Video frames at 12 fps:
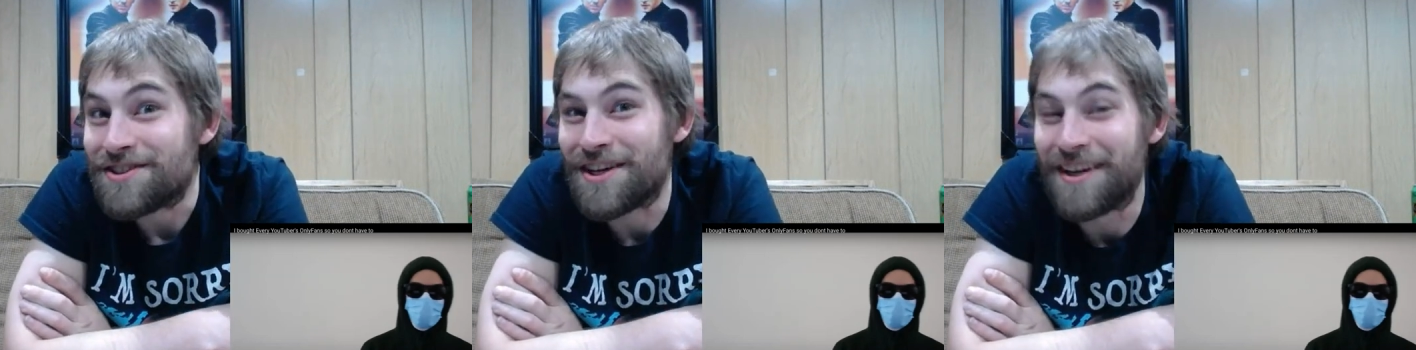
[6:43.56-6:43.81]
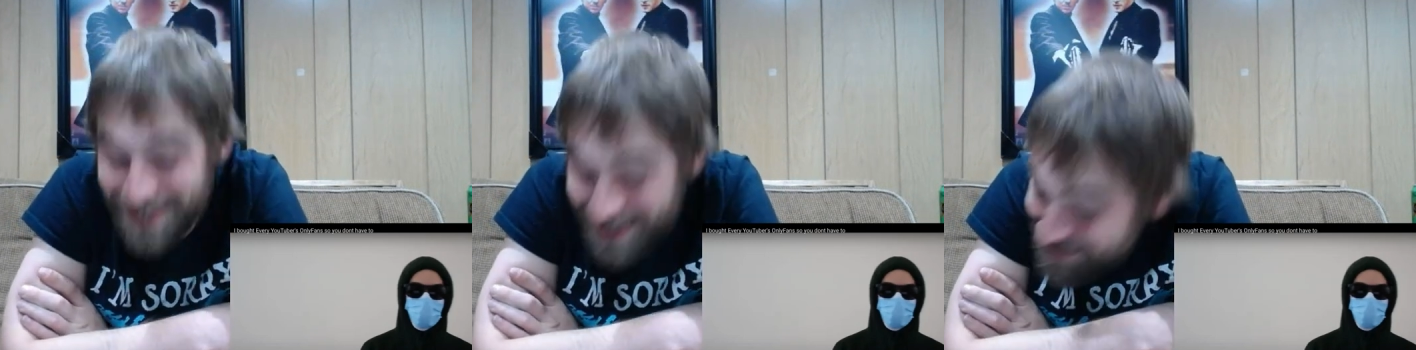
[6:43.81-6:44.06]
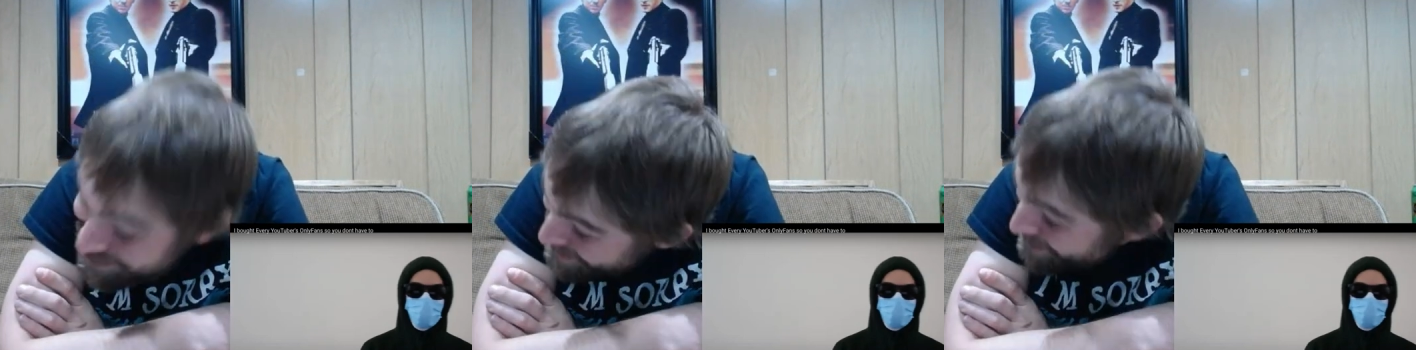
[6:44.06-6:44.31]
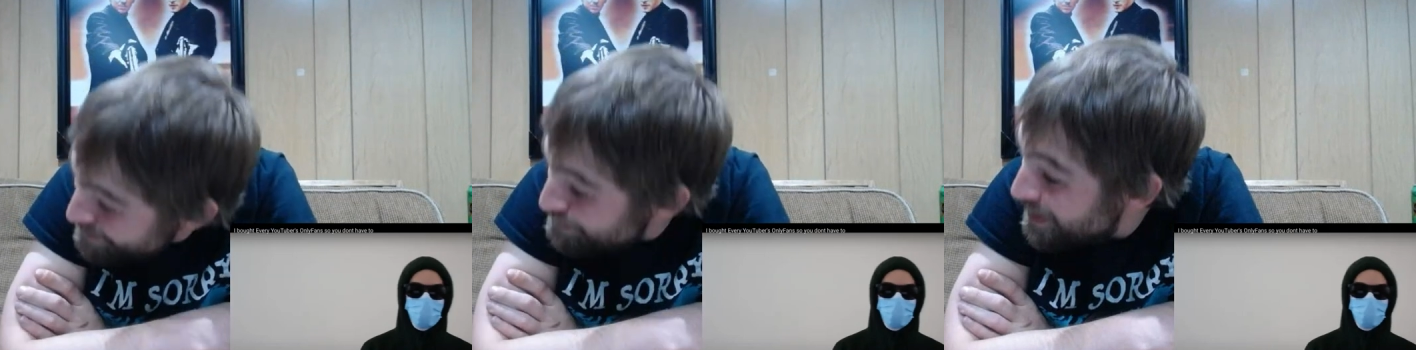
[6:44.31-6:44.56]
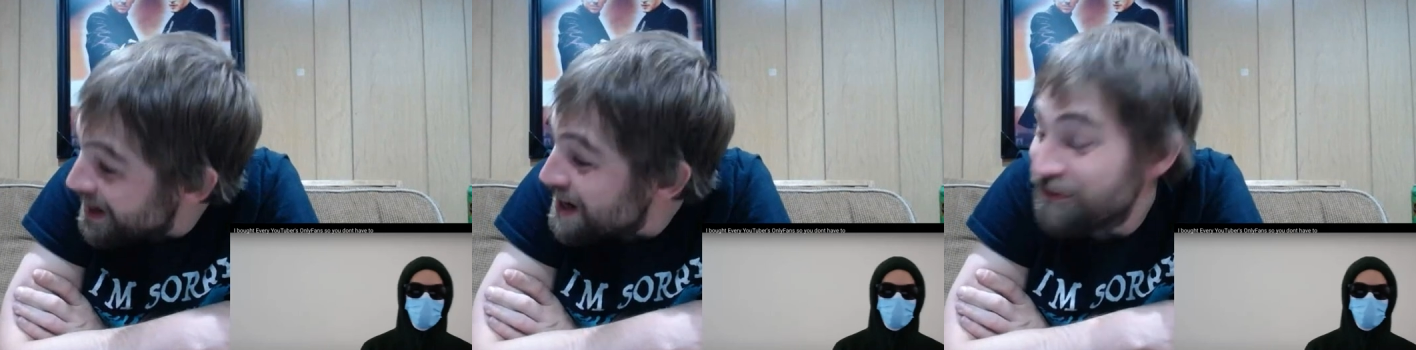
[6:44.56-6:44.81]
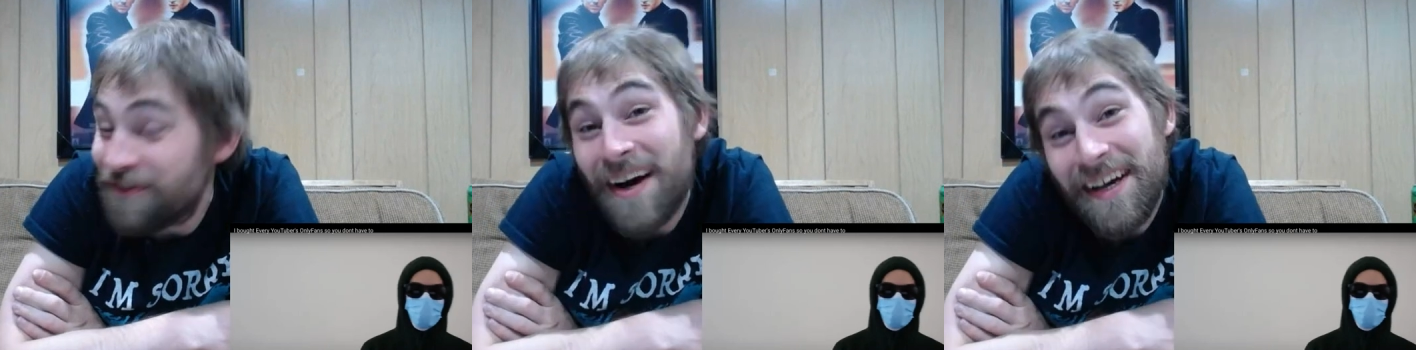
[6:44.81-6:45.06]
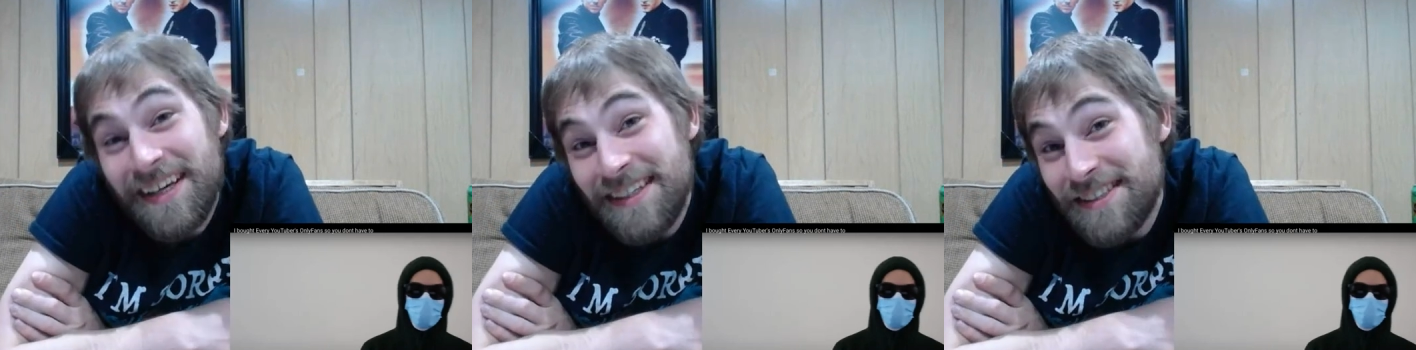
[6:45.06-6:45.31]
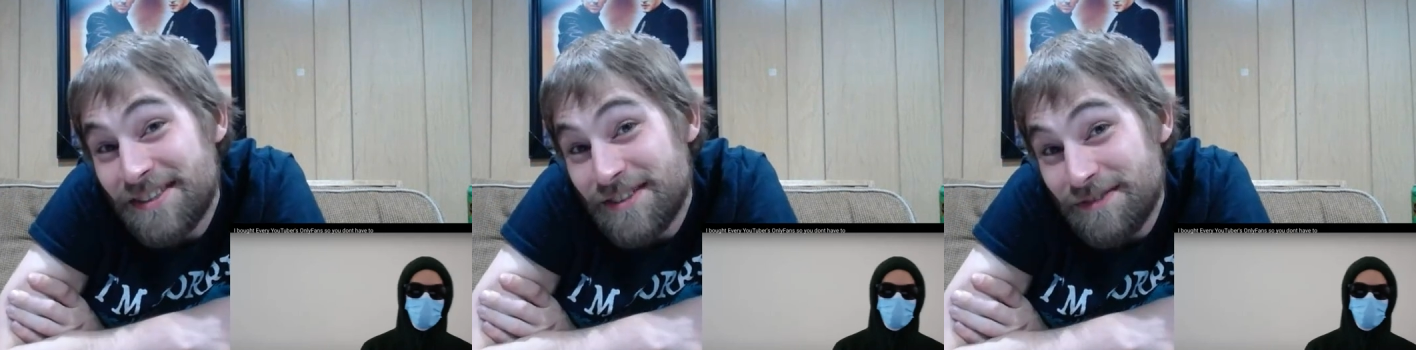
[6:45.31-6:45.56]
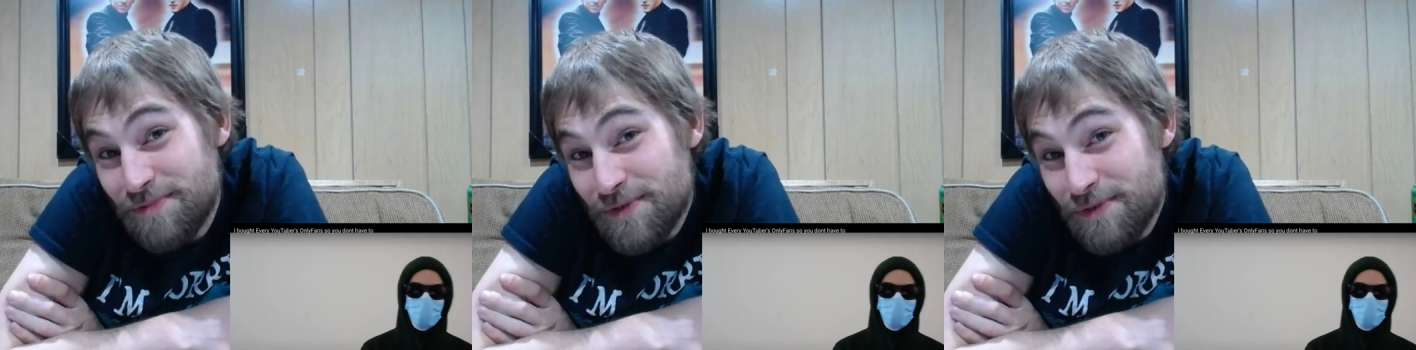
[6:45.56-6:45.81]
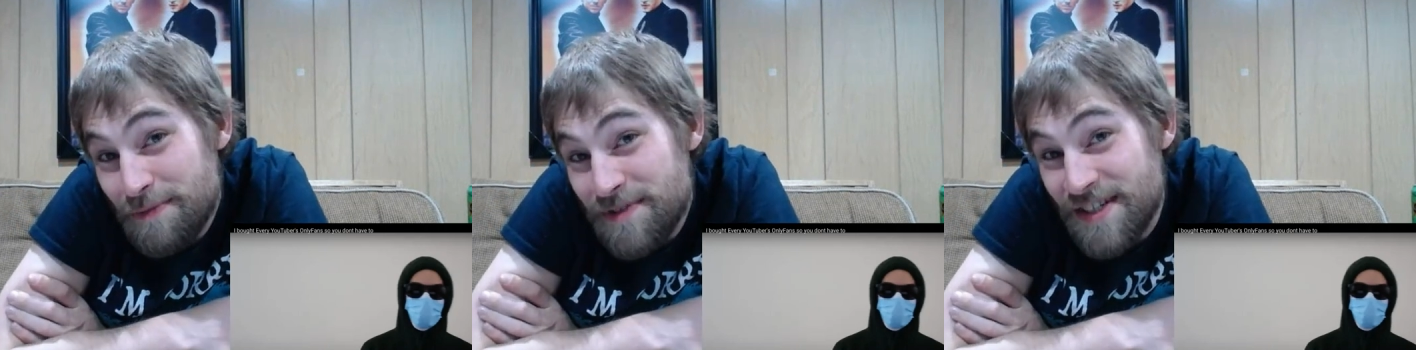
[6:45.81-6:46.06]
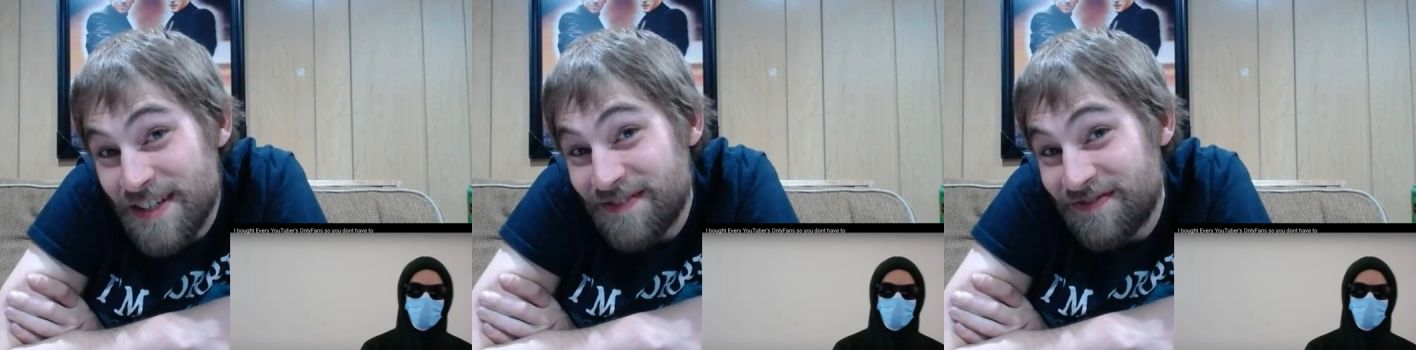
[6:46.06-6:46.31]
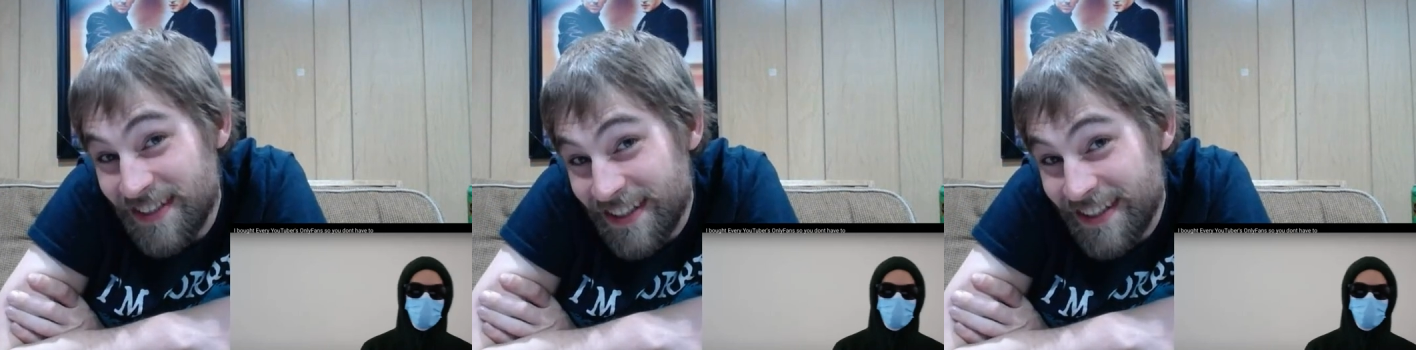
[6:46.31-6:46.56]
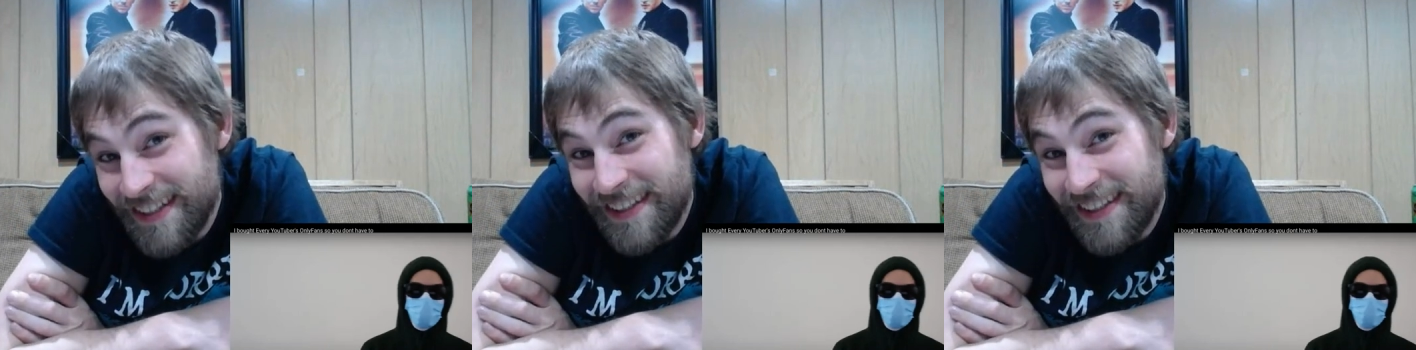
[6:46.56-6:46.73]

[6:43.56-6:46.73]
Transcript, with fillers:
Speaker 1: You just pay a fucking subscription fee,